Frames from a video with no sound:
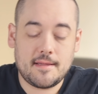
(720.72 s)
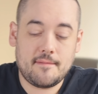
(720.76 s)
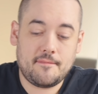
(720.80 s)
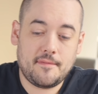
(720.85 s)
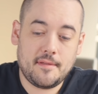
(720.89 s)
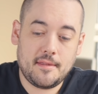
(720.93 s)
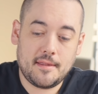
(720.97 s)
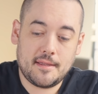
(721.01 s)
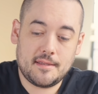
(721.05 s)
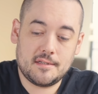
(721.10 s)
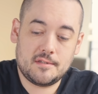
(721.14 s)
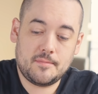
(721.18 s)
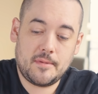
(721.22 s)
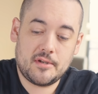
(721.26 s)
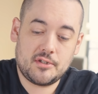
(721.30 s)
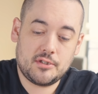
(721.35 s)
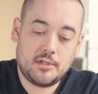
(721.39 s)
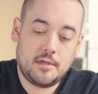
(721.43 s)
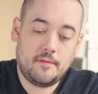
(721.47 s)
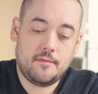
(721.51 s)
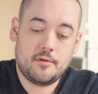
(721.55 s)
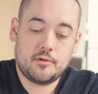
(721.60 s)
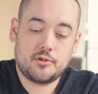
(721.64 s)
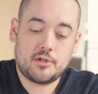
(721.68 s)
I feel like
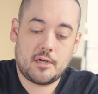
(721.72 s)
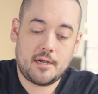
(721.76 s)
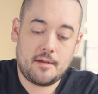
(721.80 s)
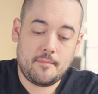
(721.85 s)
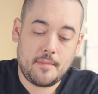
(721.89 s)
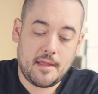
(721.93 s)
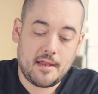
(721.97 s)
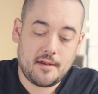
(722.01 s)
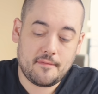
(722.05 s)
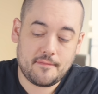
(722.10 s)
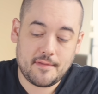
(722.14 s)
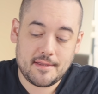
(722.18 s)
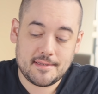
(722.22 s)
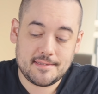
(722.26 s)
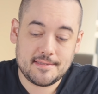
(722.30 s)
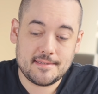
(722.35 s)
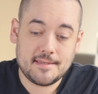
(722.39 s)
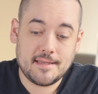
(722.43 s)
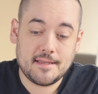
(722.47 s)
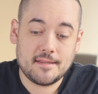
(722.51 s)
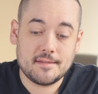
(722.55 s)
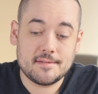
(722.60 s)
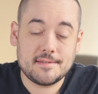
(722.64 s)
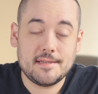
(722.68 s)
especially if you're trying to manifest
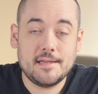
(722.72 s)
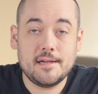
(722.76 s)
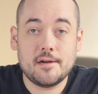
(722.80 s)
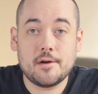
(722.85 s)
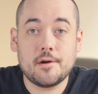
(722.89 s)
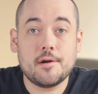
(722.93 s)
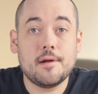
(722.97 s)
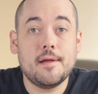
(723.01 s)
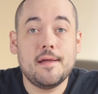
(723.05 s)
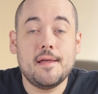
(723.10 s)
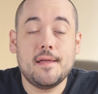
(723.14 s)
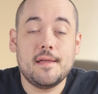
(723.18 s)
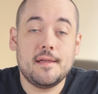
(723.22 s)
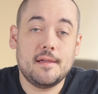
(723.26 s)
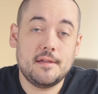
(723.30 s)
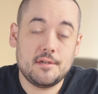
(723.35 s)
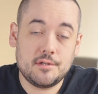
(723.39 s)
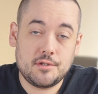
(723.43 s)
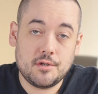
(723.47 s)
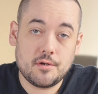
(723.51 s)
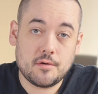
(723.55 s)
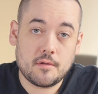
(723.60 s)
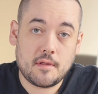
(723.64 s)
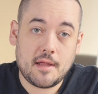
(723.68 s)
things here
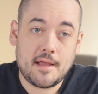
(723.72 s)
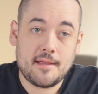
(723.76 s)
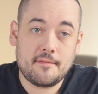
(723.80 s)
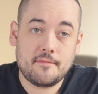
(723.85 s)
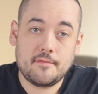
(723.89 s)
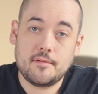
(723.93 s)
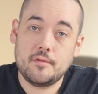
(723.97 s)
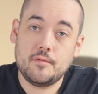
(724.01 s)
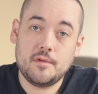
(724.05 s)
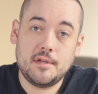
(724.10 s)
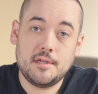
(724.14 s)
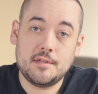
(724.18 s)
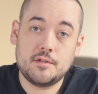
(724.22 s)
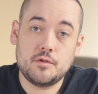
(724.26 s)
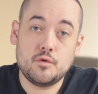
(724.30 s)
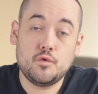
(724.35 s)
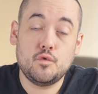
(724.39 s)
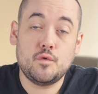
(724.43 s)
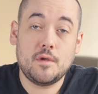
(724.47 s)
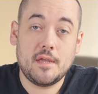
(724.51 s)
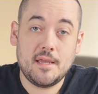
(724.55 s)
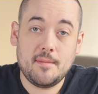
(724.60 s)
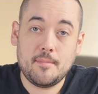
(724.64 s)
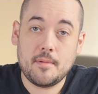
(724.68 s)
into your life, you need
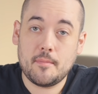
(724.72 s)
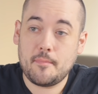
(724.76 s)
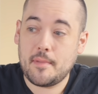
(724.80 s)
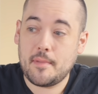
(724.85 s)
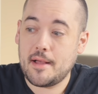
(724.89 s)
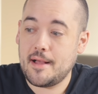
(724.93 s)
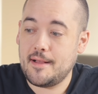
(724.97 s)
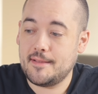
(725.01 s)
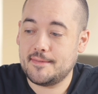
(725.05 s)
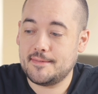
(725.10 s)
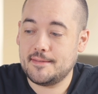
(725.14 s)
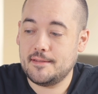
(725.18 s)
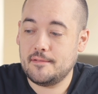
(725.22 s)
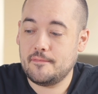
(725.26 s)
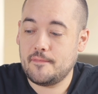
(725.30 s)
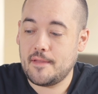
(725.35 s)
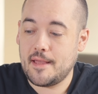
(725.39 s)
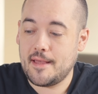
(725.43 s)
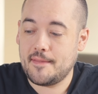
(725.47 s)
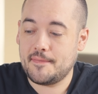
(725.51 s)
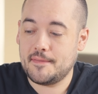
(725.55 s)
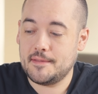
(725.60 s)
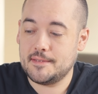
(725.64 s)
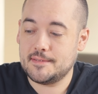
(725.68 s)
to keep it positive
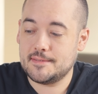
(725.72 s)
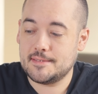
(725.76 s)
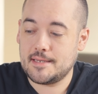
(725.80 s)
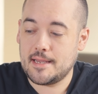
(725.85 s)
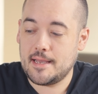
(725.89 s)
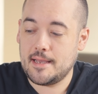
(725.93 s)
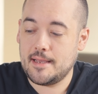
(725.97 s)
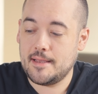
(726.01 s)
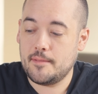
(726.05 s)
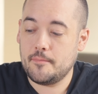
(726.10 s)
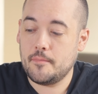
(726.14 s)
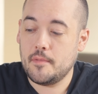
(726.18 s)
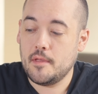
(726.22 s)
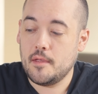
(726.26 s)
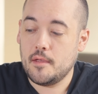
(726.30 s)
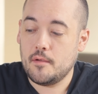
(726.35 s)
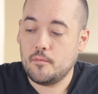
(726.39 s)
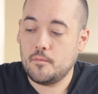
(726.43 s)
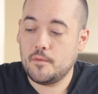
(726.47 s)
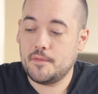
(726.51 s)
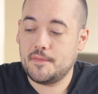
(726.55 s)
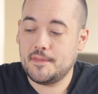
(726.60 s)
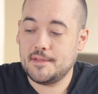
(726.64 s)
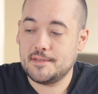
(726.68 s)
at this time
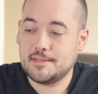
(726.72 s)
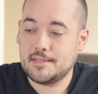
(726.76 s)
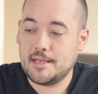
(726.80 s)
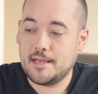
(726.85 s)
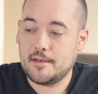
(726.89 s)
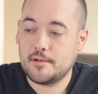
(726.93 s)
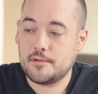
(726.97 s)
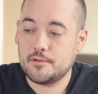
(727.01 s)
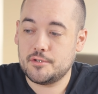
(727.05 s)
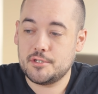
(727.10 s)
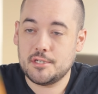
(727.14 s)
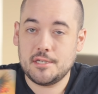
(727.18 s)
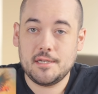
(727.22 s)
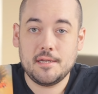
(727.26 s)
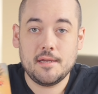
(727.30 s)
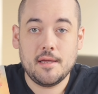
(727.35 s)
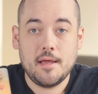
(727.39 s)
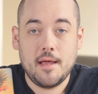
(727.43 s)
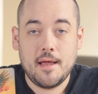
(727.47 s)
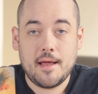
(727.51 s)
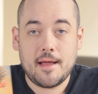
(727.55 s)
with this energy.